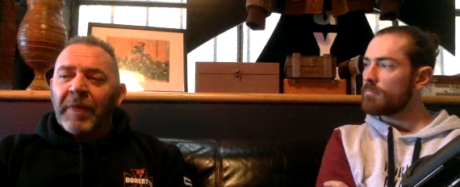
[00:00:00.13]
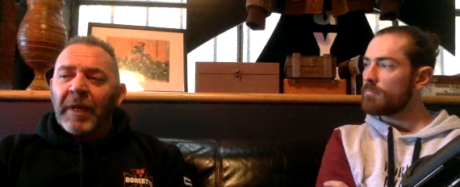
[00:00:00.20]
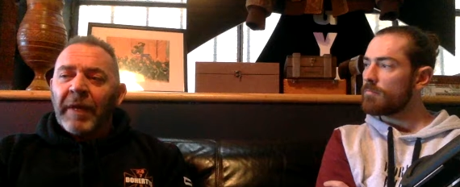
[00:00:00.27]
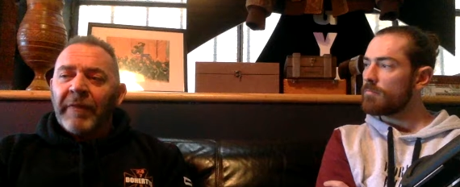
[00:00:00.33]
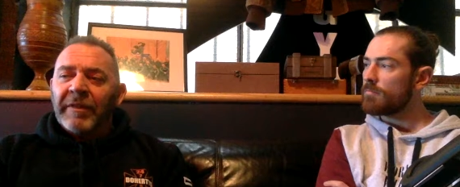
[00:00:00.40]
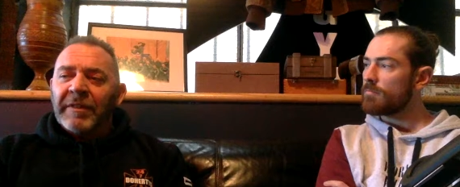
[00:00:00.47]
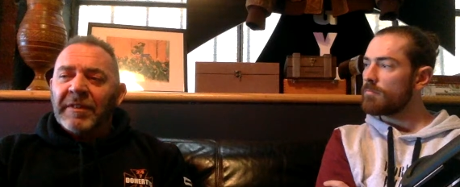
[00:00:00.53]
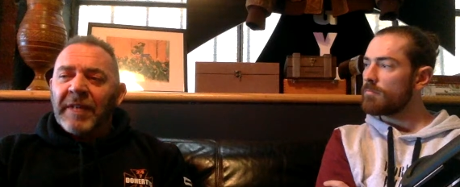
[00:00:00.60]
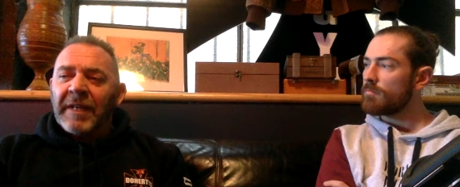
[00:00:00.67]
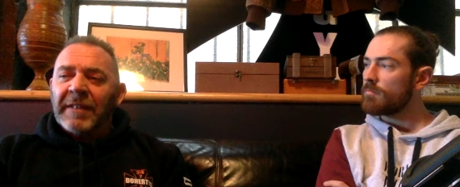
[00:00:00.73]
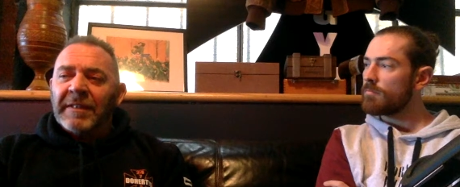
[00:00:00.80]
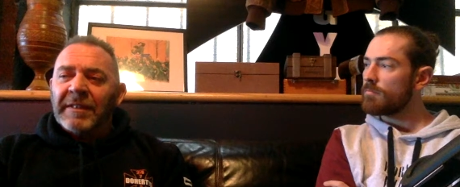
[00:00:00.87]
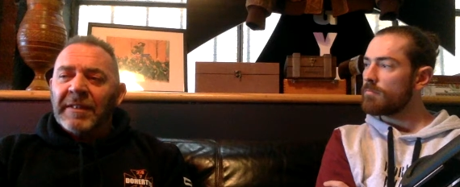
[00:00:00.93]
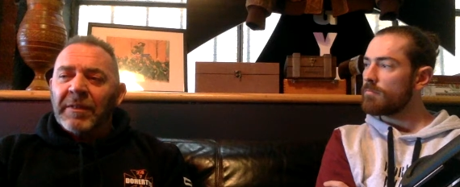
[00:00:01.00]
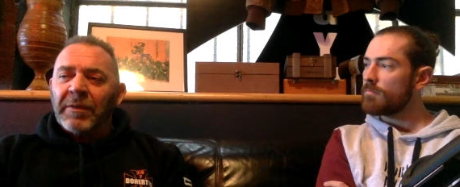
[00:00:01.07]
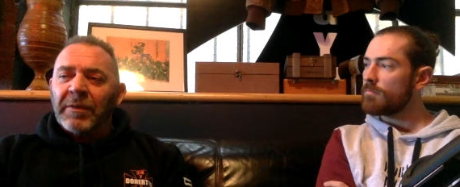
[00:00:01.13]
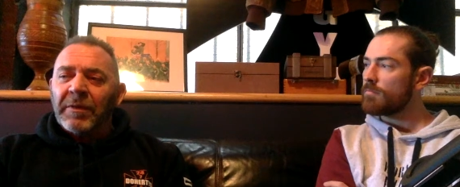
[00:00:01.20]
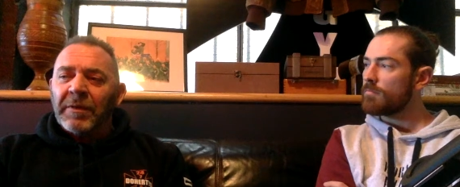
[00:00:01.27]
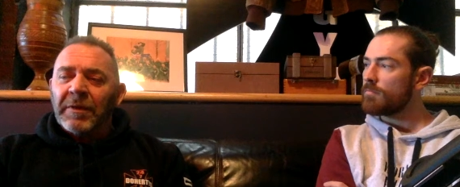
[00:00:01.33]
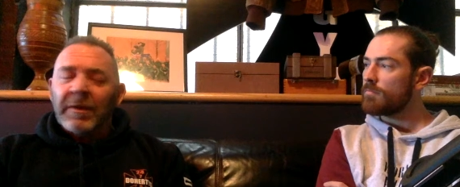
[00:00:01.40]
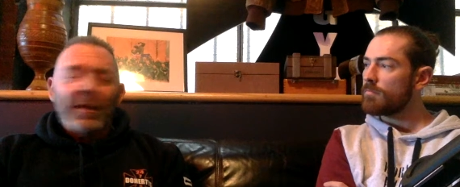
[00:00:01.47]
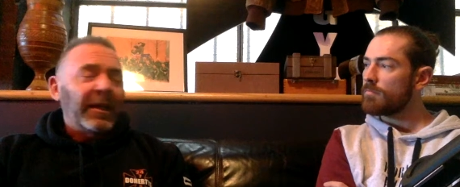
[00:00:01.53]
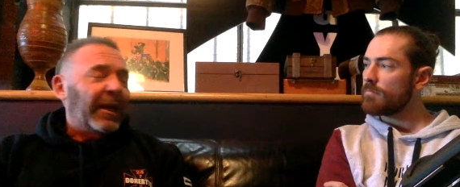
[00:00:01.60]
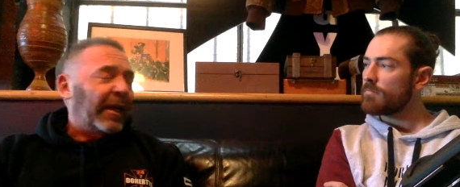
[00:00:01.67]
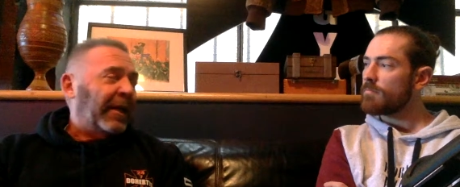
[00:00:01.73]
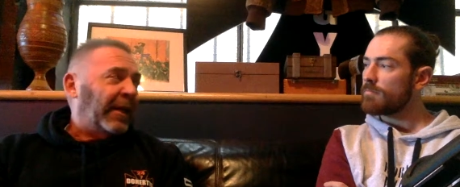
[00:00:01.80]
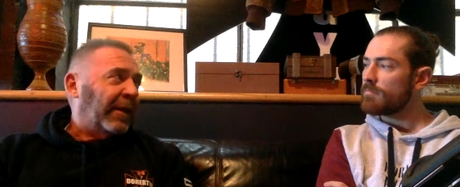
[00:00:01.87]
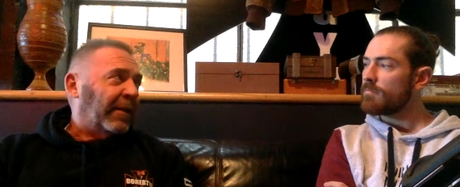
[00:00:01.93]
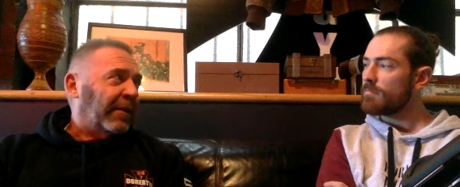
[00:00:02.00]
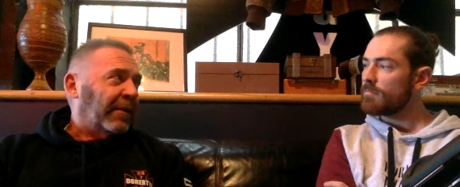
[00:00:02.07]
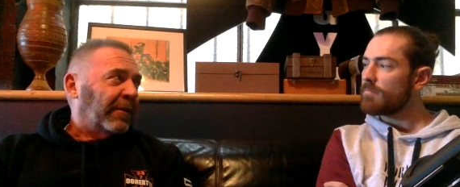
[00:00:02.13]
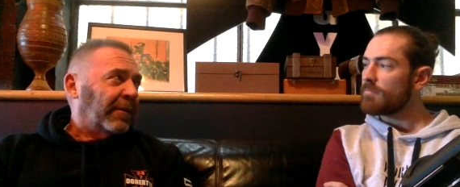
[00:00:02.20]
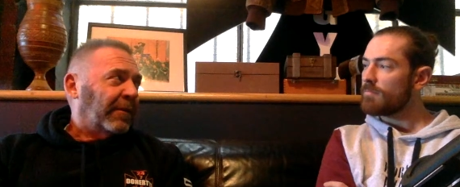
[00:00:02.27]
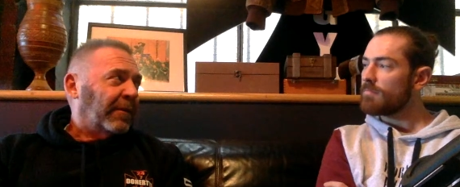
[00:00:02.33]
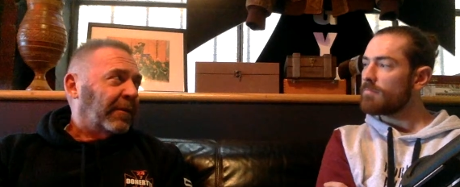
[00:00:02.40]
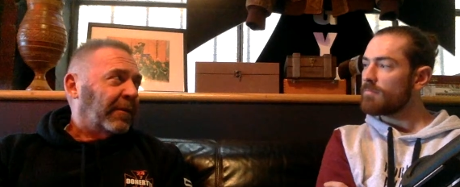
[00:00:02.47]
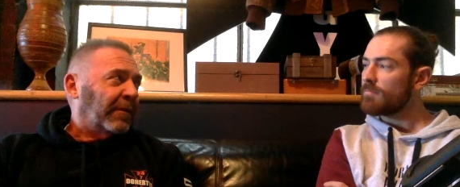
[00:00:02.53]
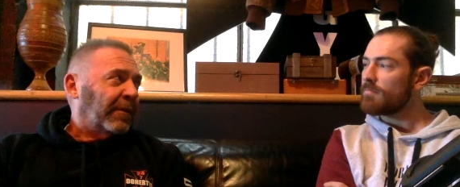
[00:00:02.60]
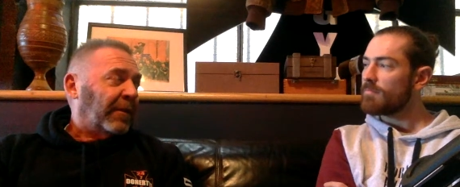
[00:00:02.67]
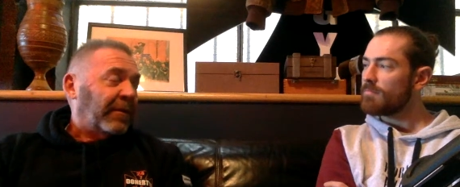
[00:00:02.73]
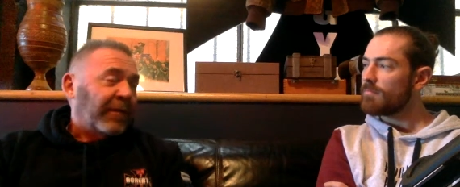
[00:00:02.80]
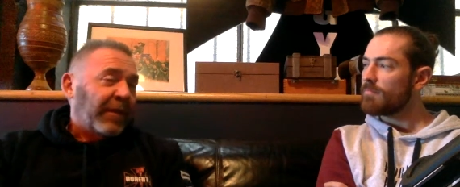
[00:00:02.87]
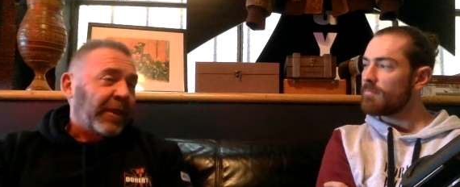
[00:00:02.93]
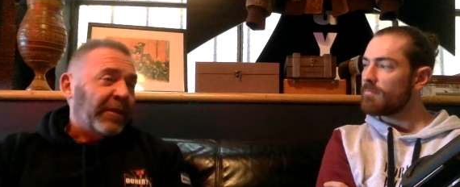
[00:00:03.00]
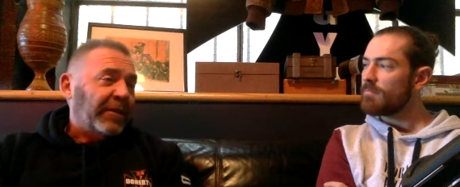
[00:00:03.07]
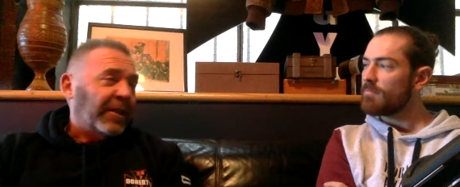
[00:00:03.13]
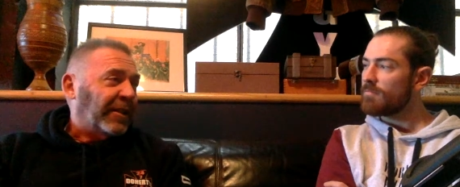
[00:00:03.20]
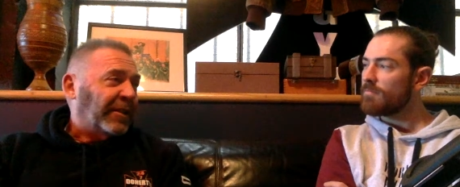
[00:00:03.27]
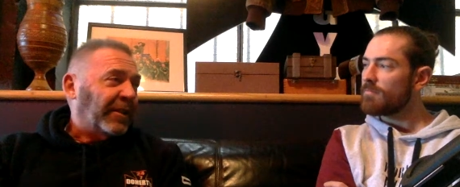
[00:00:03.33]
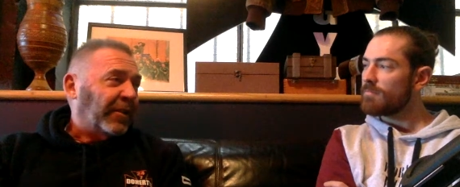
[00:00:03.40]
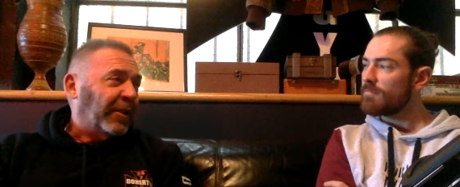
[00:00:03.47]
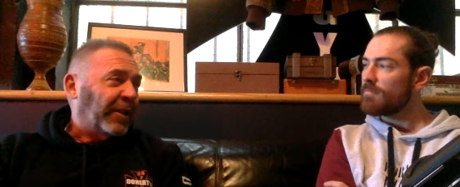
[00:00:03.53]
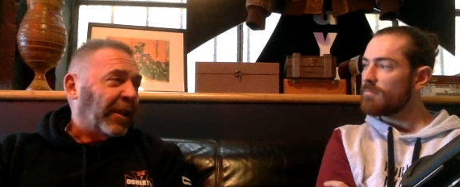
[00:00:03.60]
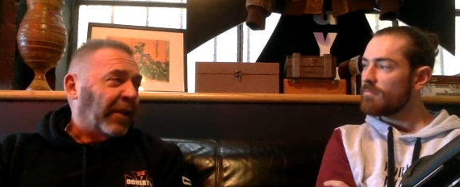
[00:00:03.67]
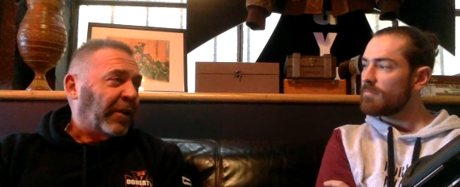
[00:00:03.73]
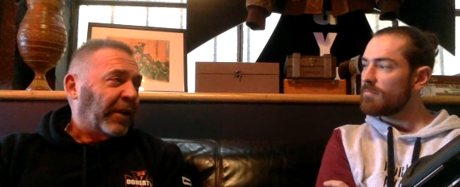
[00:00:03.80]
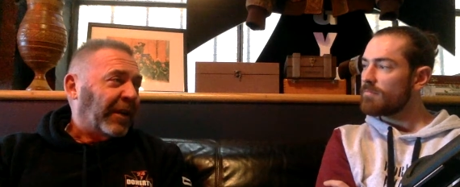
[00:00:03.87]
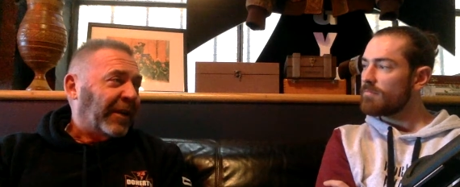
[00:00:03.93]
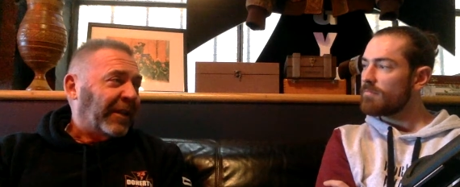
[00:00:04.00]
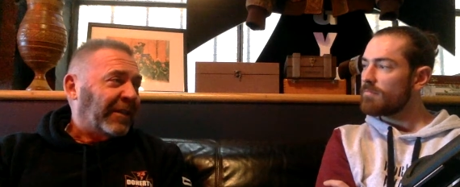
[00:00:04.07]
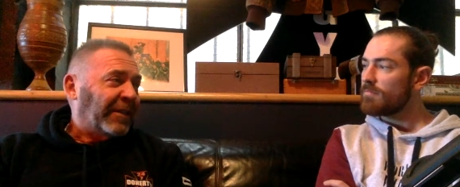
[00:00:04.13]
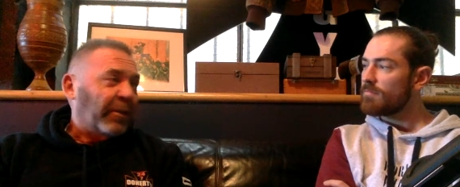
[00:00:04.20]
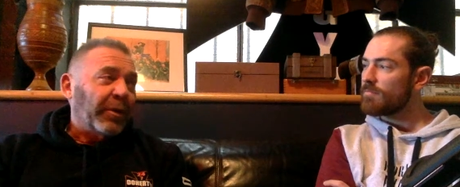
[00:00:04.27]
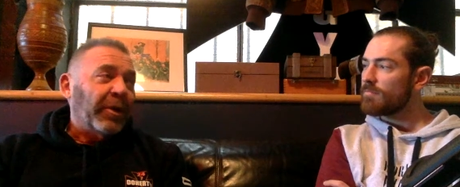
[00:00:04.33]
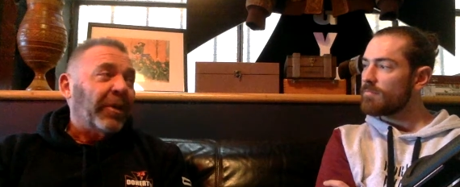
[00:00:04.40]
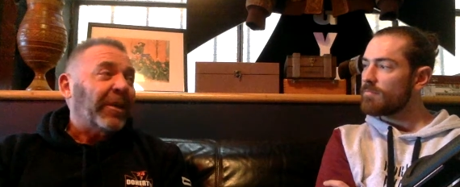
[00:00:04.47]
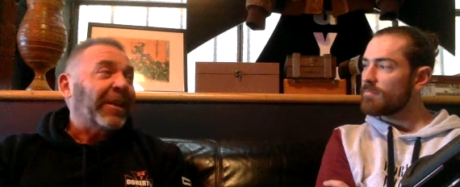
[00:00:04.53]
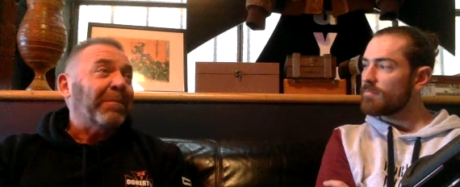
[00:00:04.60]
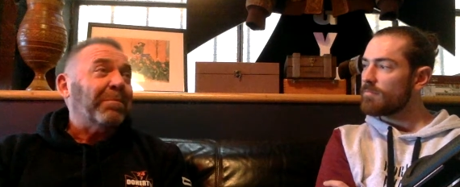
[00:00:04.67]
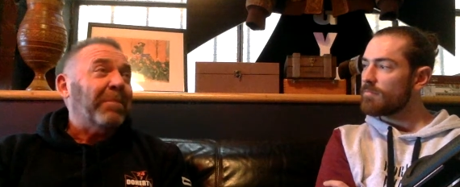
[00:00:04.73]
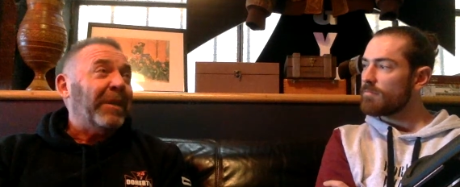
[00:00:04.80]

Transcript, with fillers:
Speaker 1: If you stay still, you get hit. If you don't stay still, you don't get hit. So we've got to get